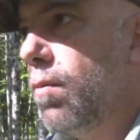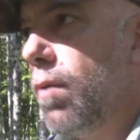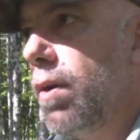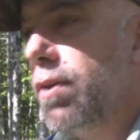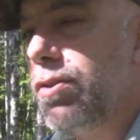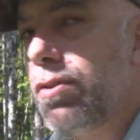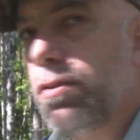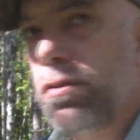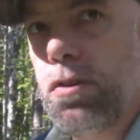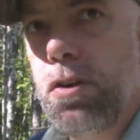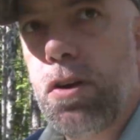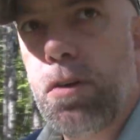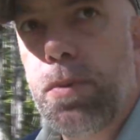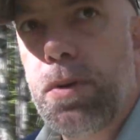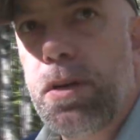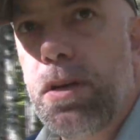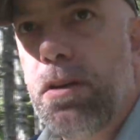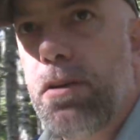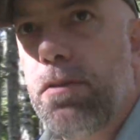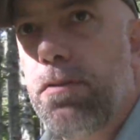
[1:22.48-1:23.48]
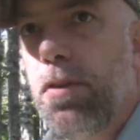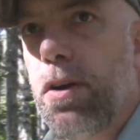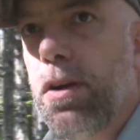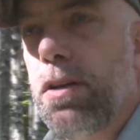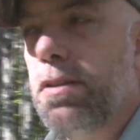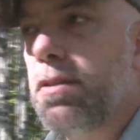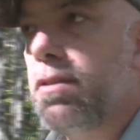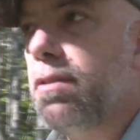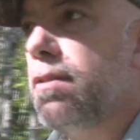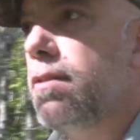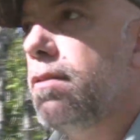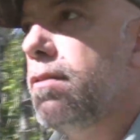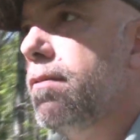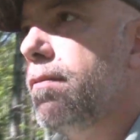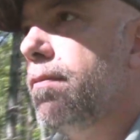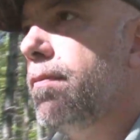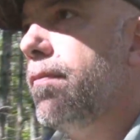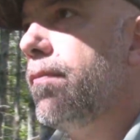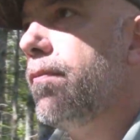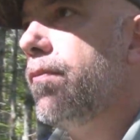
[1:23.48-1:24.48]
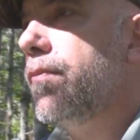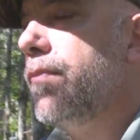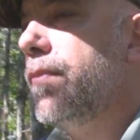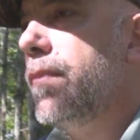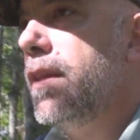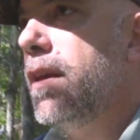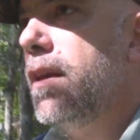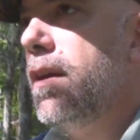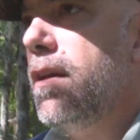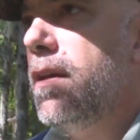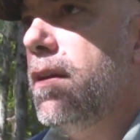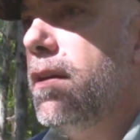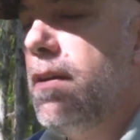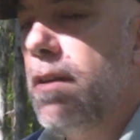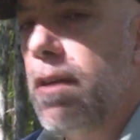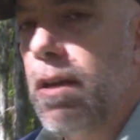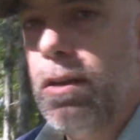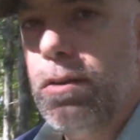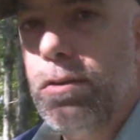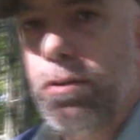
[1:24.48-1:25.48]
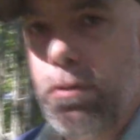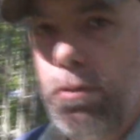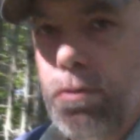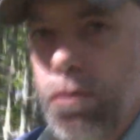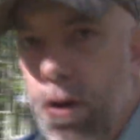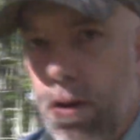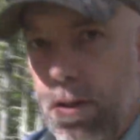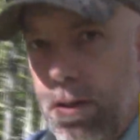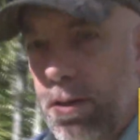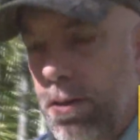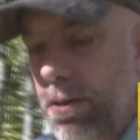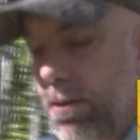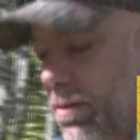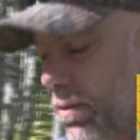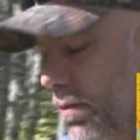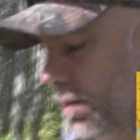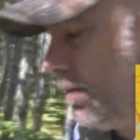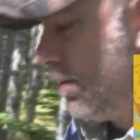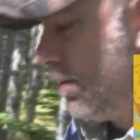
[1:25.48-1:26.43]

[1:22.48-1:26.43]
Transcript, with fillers: Western Europe and into France, into Holland,